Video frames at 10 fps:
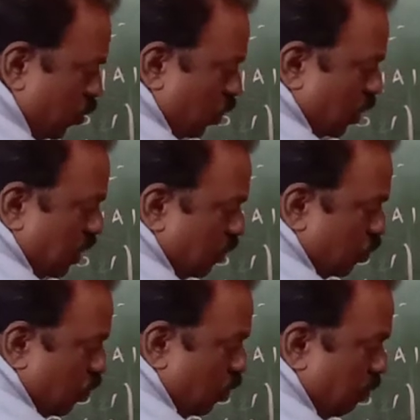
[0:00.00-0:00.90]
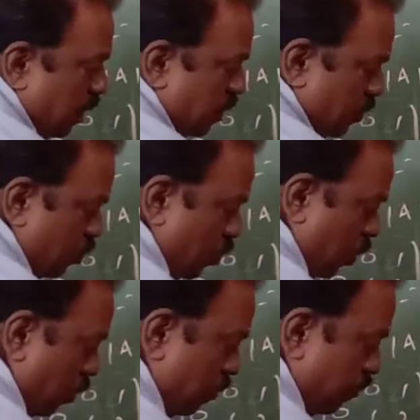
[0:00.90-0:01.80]
0 in 0 minus
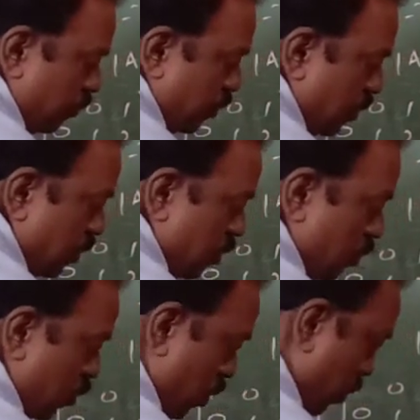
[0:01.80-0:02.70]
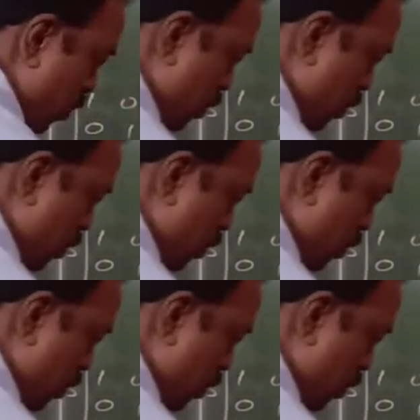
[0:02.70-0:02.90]
0. 0.